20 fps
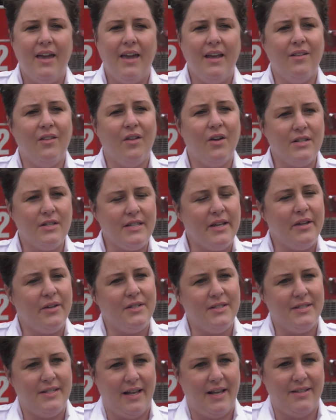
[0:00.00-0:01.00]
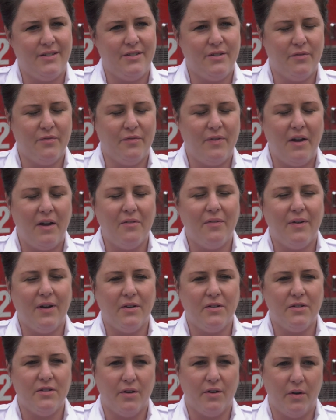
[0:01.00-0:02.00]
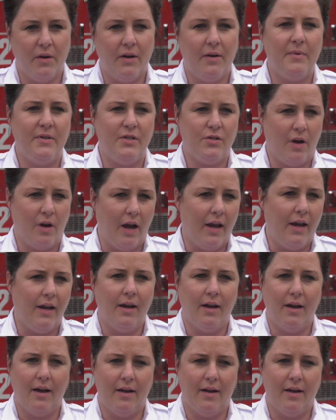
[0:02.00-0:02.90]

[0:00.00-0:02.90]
In a large-scale disaster, firefighters are going to be trying